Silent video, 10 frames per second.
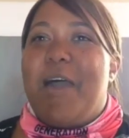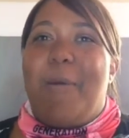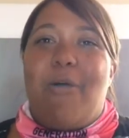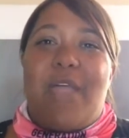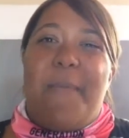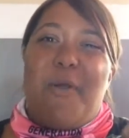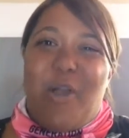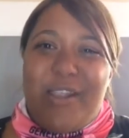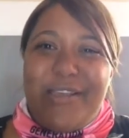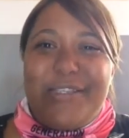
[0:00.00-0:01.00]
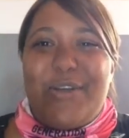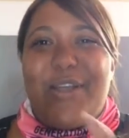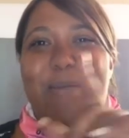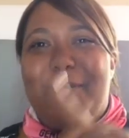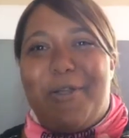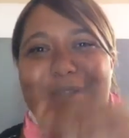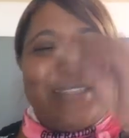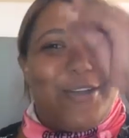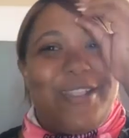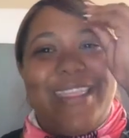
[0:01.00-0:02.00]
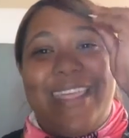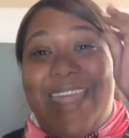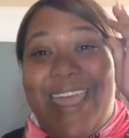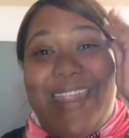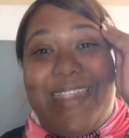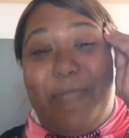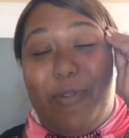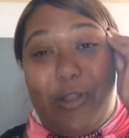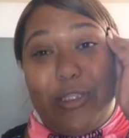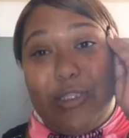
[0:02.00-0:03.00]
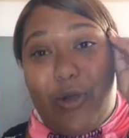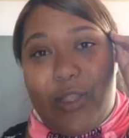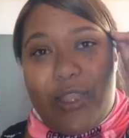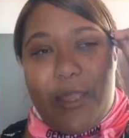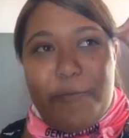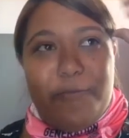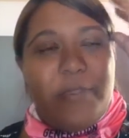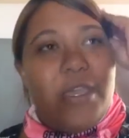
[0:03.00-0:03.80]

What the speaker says: About I'm gonna start. And then I end up not starting.